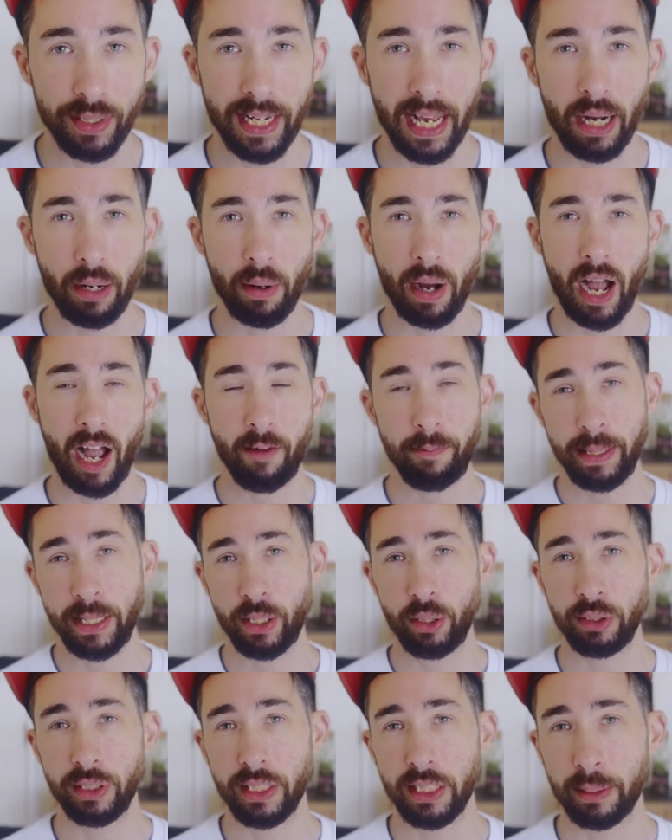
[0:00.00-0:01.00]
Now, I've been
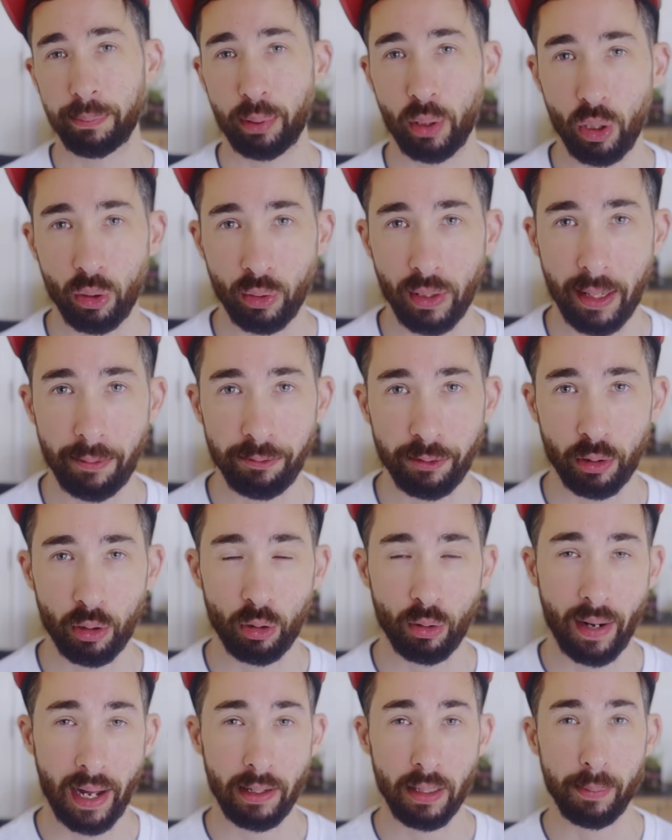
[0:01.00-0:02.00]
using this program
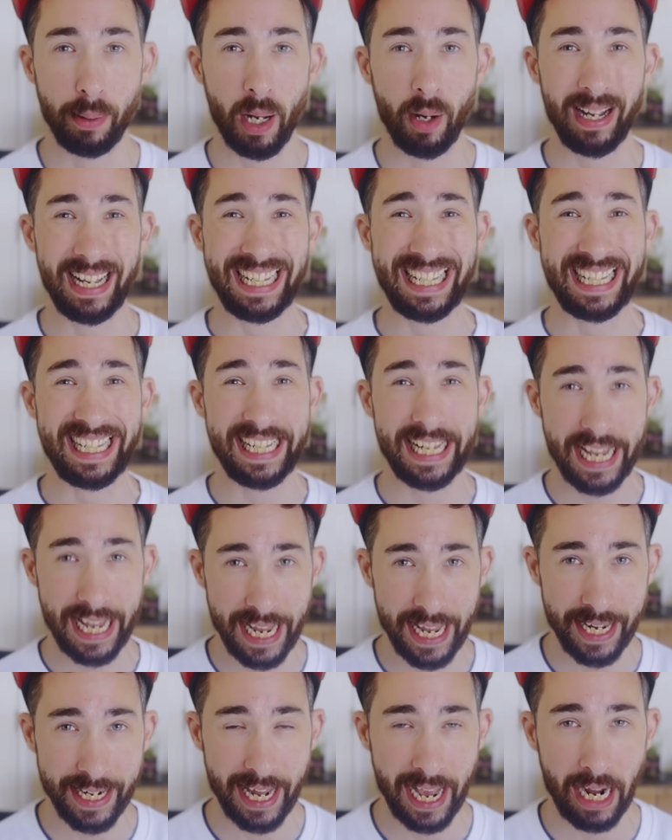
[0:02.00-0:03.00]
for around about a
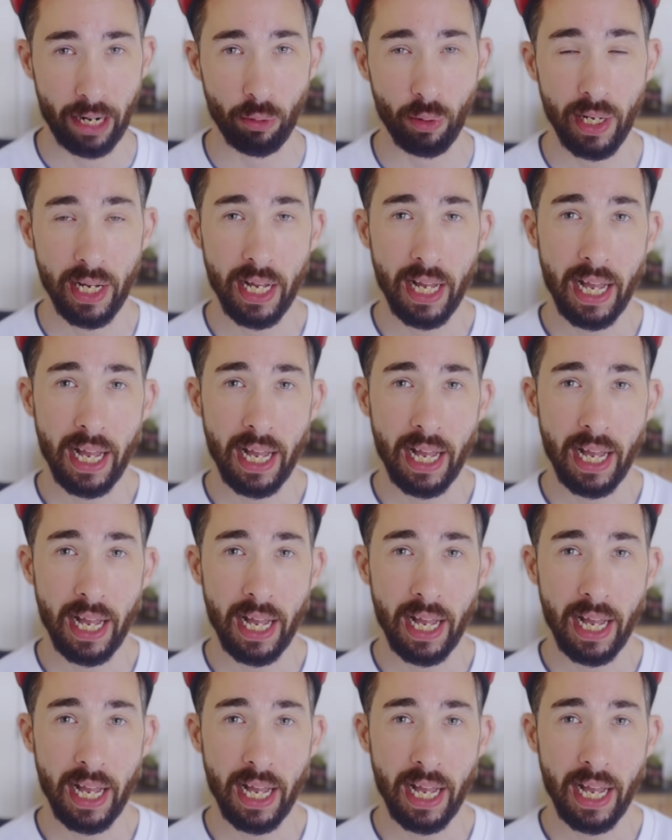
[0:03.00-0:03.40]
year now.